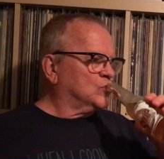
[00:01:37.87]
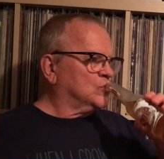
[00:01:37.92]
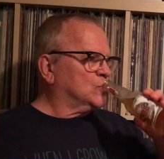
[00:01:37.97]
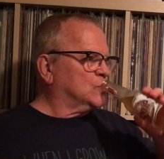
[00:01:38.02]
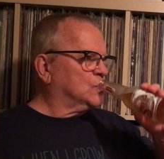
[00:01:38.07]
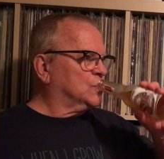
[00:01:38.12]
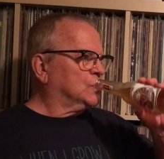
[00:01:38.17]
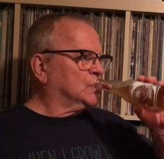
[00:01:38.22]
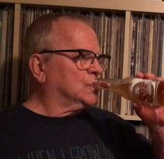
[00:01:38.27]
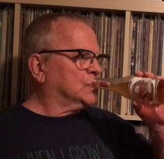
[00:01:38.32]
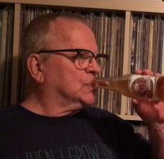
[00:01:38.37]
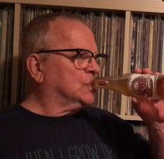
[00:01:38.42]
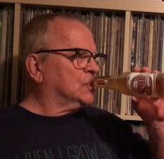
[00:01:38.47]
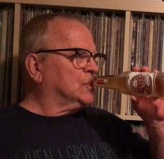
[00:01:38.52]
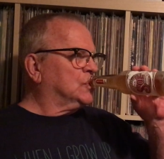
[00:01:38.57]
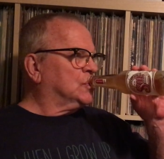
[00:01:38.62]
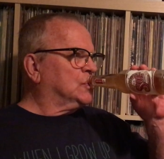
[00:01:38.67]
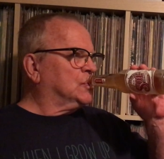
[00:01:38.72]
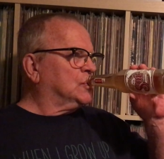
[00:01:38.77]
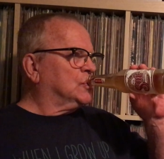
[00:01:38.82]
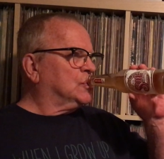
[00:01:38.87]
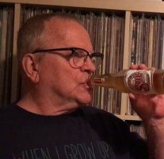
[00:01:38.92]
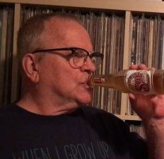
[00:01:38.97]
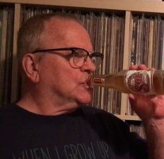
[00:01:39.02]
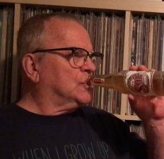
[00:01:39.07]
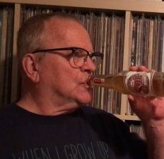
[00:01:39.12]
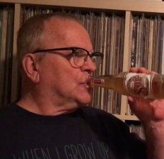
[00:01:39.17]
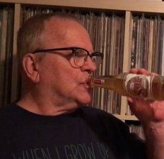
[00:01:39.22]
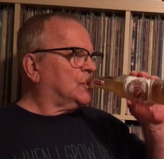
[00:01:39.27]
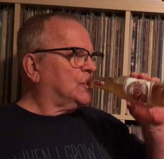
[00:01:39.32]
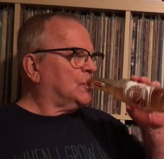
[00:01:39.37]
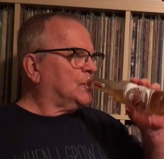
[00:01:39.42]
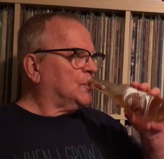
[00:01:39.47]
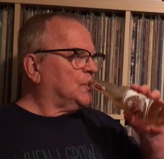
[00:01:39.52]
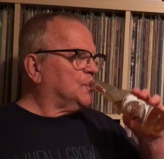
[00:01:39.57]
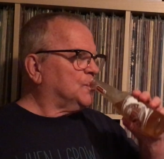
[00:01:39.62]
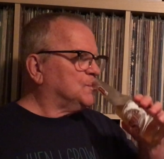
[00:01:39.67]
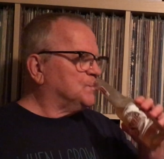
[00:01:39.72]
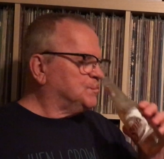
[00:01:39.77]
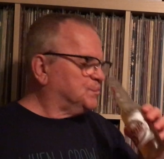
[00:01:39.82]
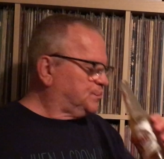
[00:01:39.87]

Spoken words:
No one is speaking in this clip.